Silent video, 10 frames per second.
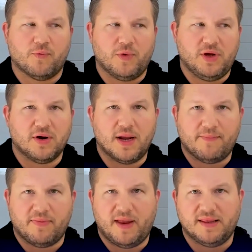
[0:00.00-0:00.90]
when you're
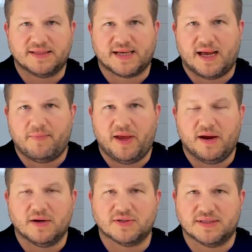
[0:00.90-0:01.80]
implementing the top
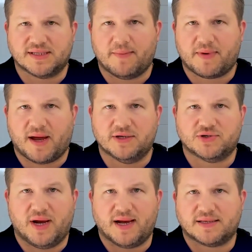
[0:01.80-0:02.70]
payers and the top
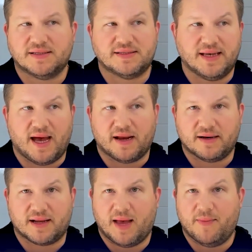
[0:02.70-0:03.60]
contracts, it's not
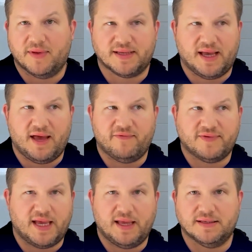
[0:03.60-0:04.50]
uncommon to have
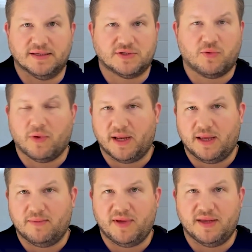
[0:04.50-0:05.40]
10 to
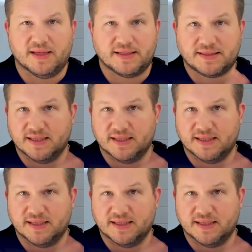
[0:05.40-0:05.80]
20 be the